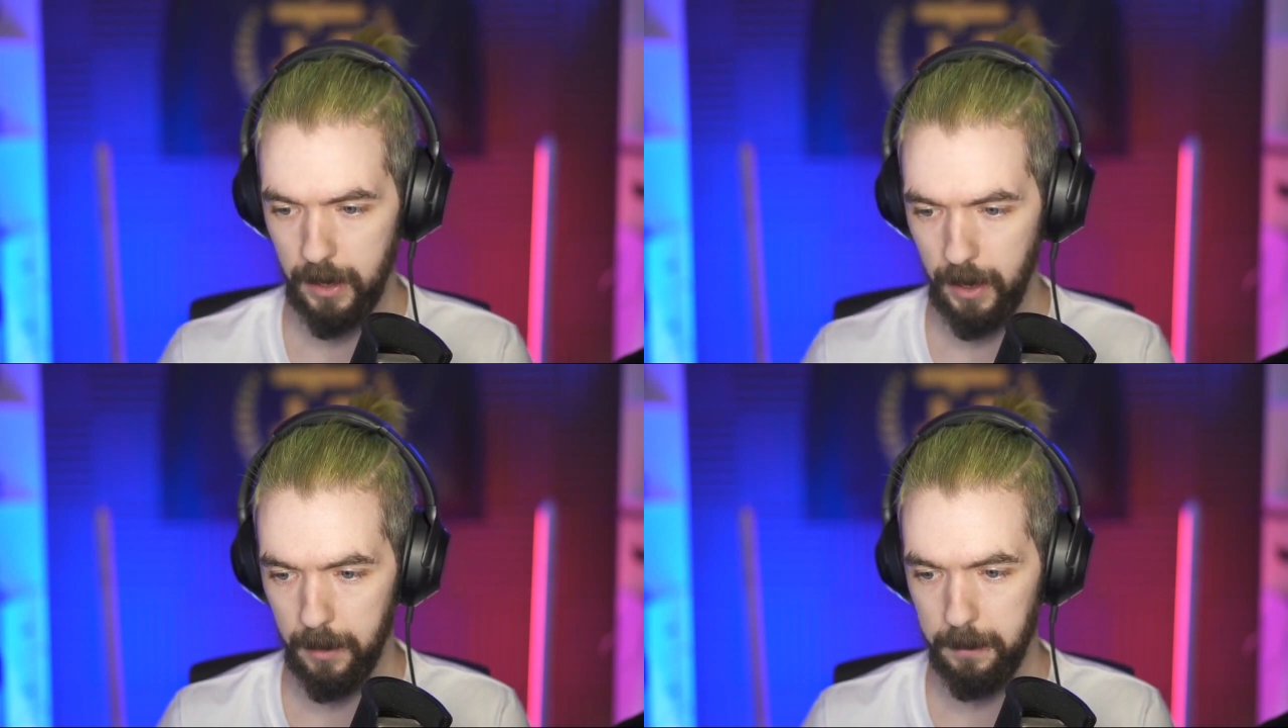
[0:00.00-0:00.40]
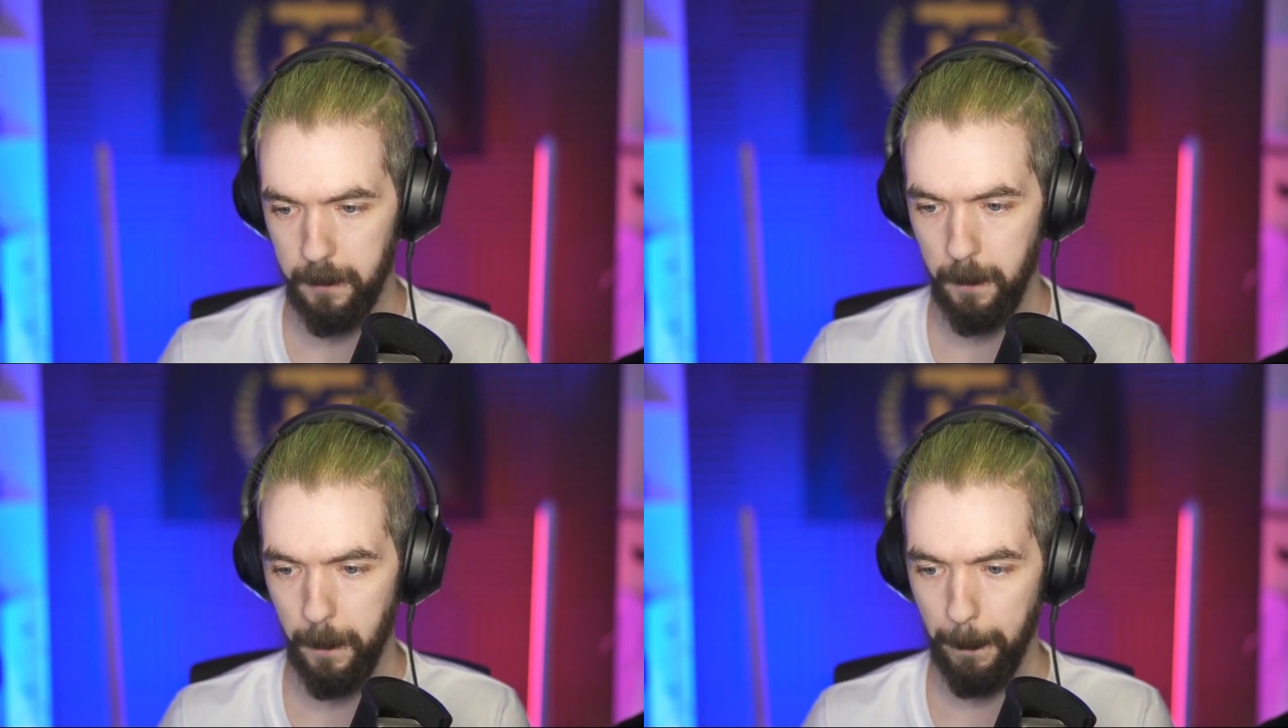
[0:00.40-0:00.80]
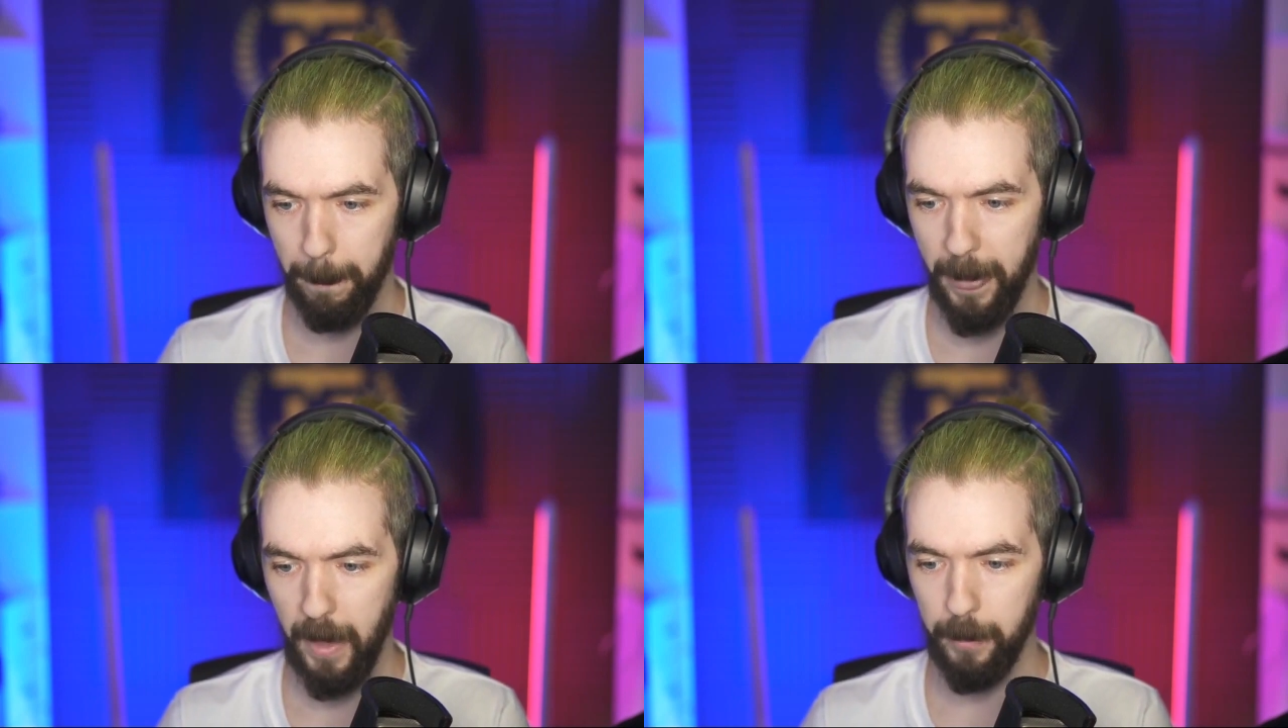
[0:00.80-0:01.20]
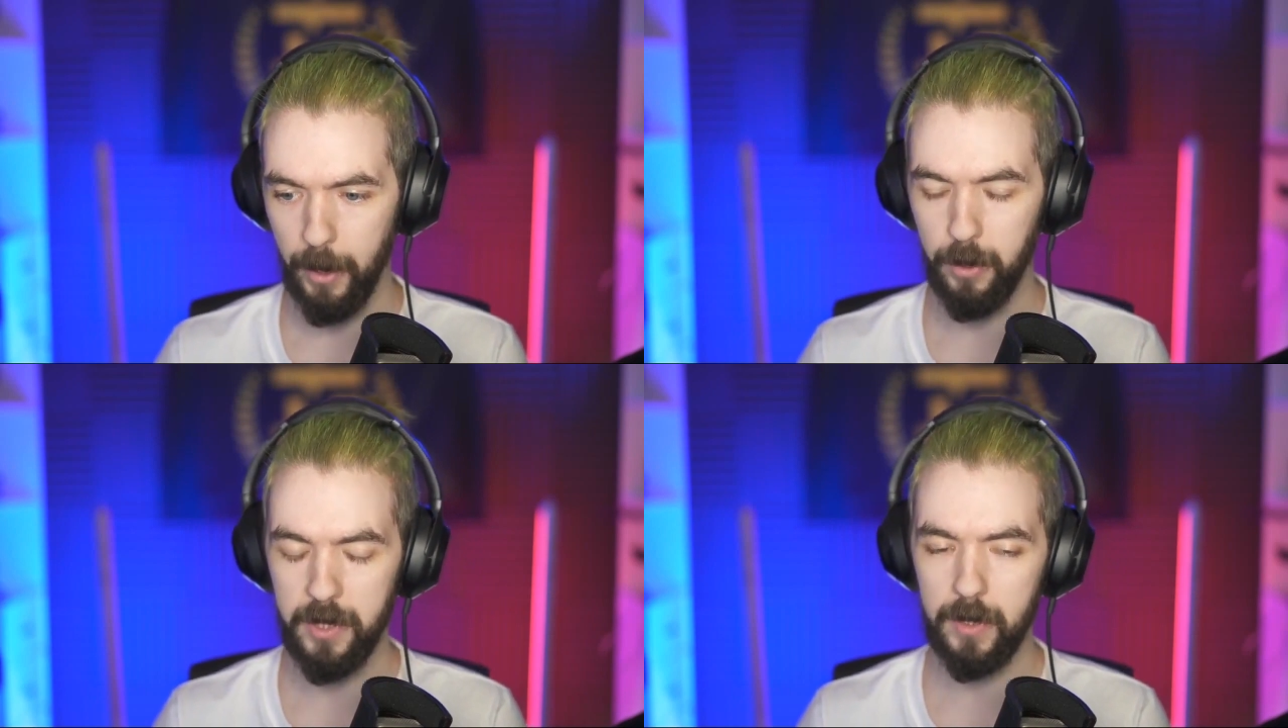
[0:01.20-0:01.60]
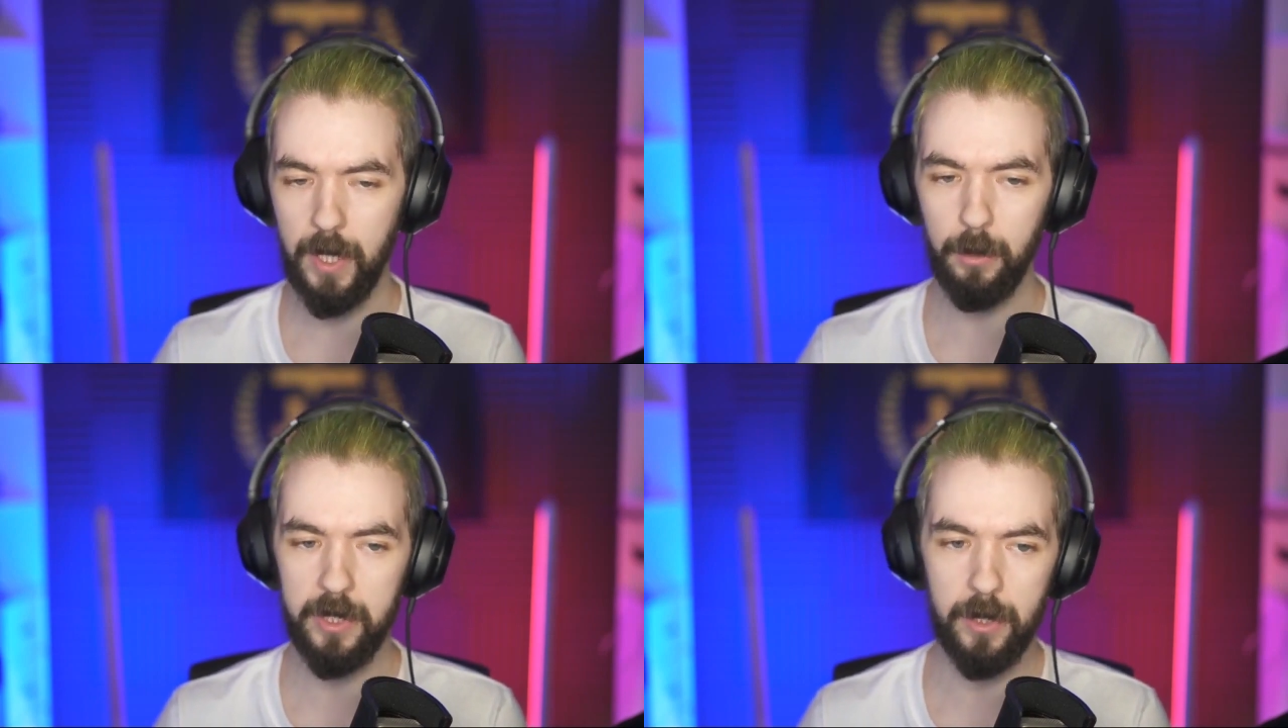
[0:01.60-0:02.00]
But it
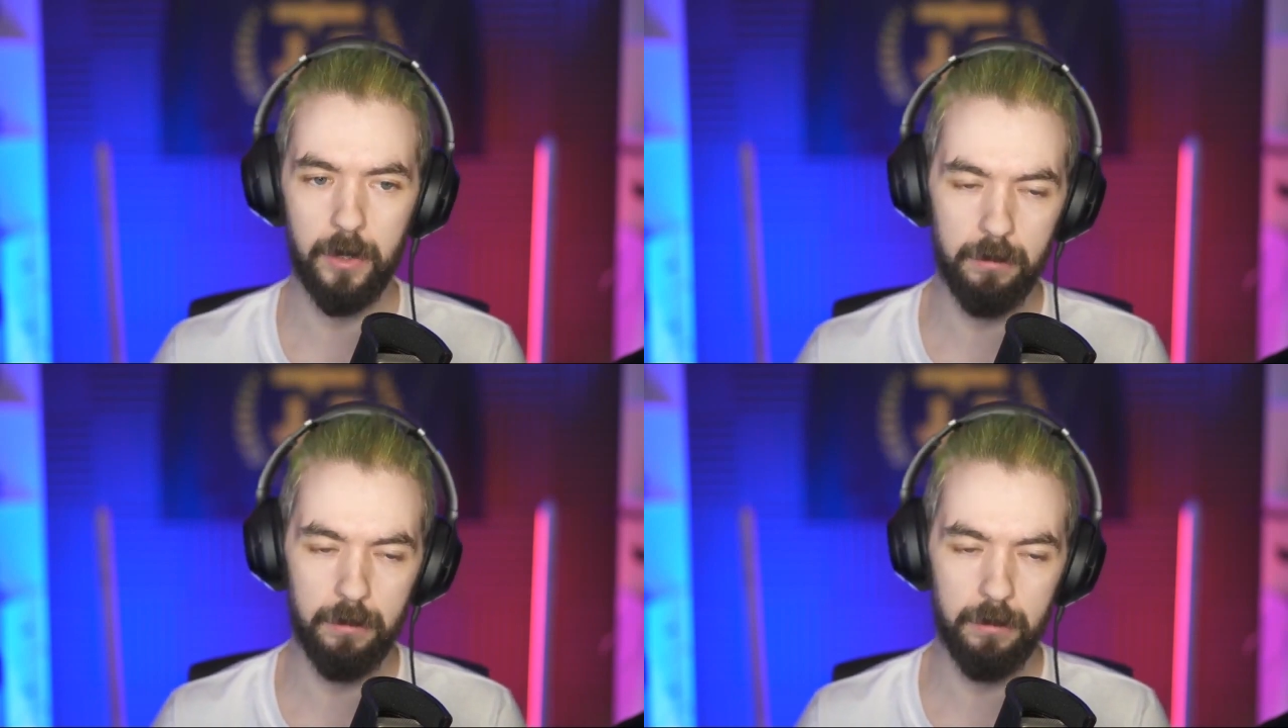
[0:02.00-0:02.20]
was